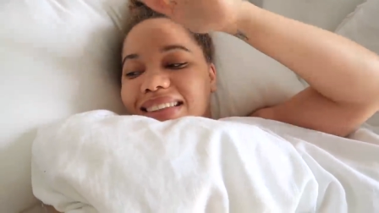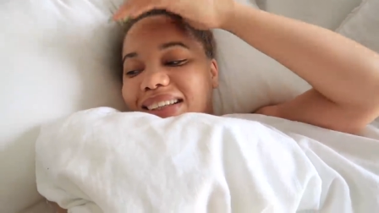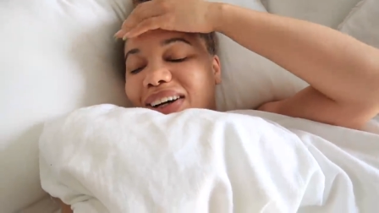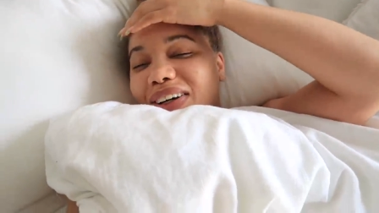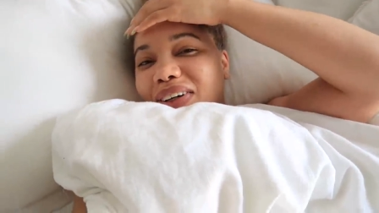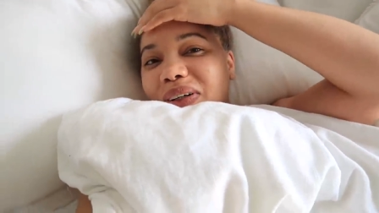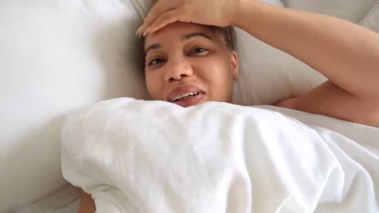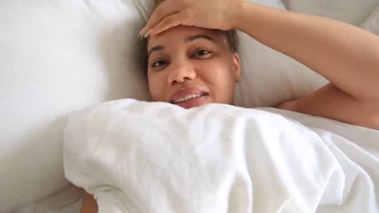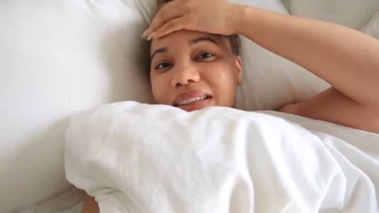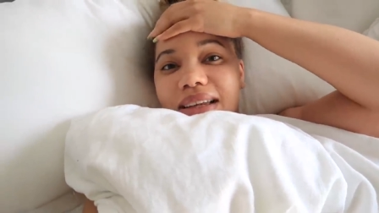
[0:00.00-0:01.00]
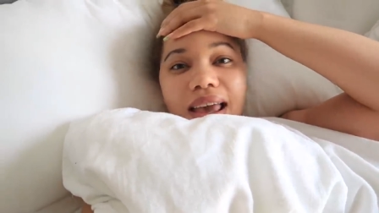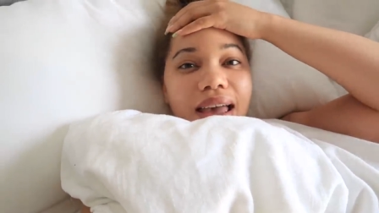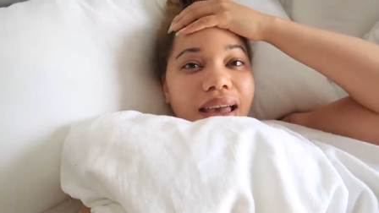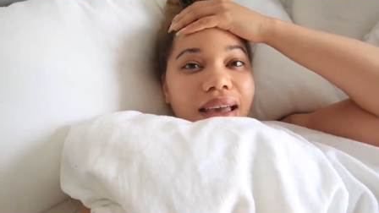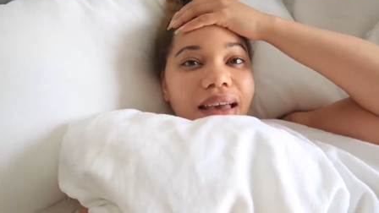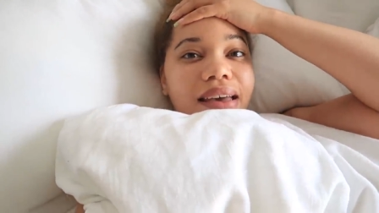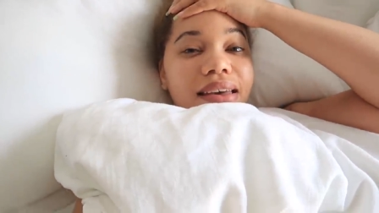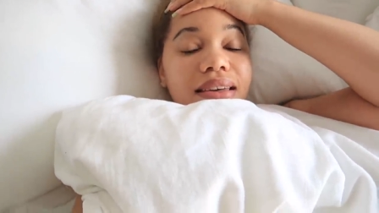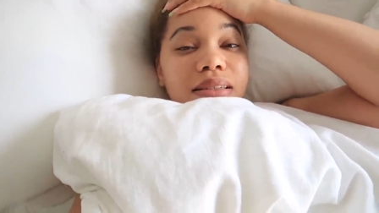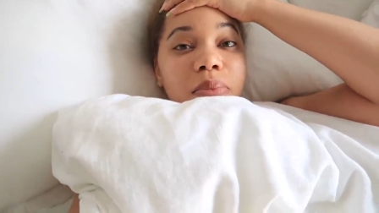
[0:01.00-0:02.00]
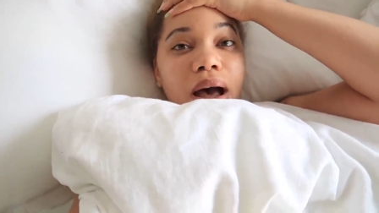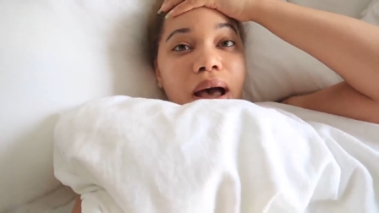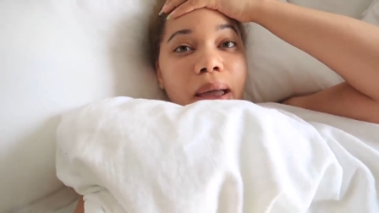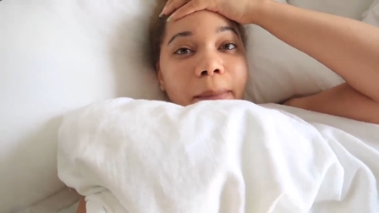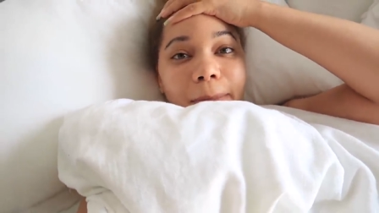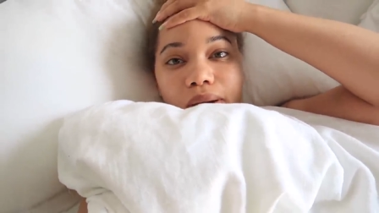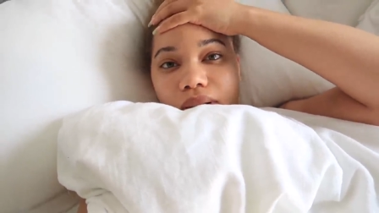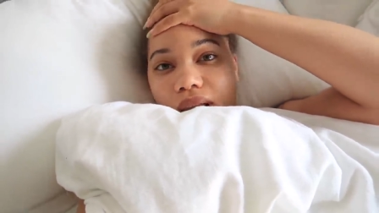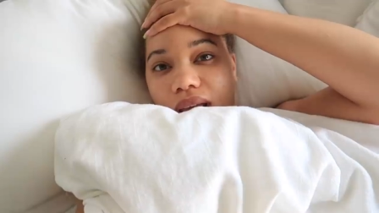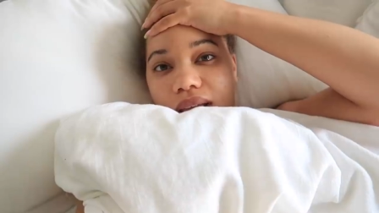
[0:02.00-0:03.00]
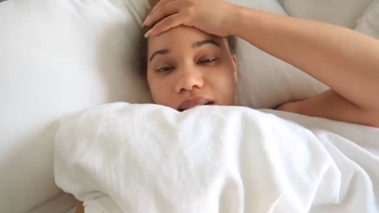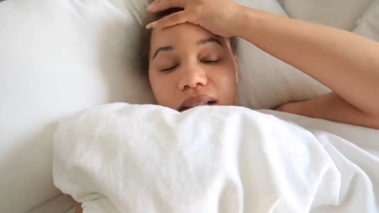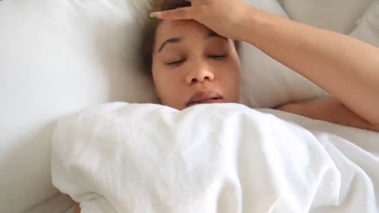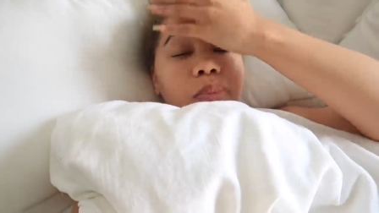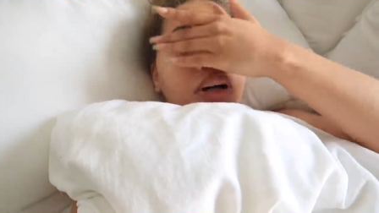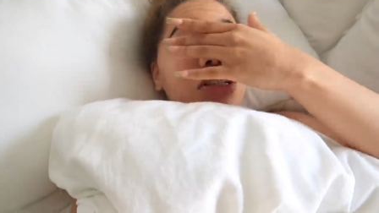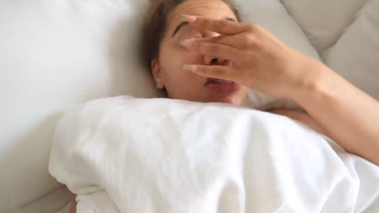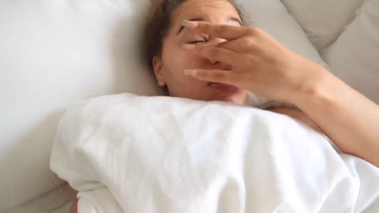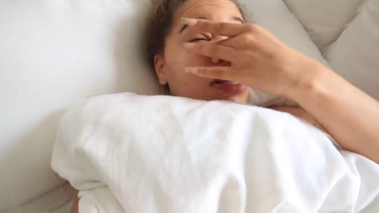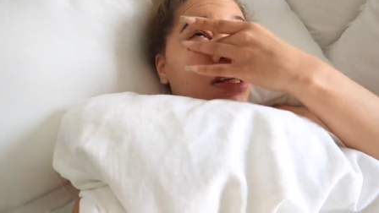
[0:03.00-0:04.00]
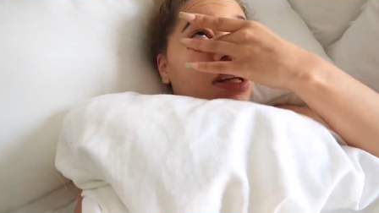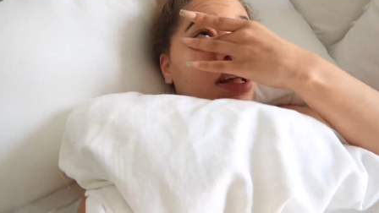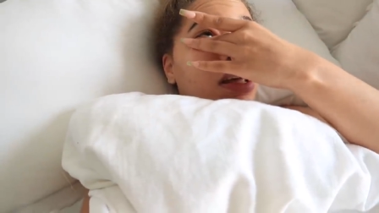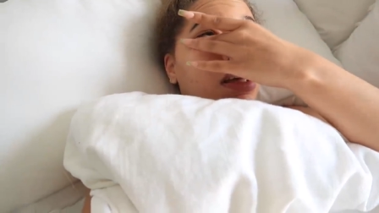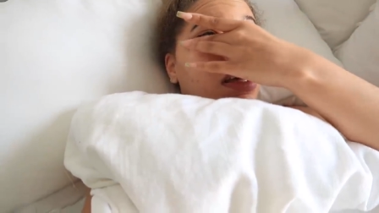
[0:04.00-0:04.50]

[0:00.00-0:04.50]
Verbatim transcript: so today is my birthday celebration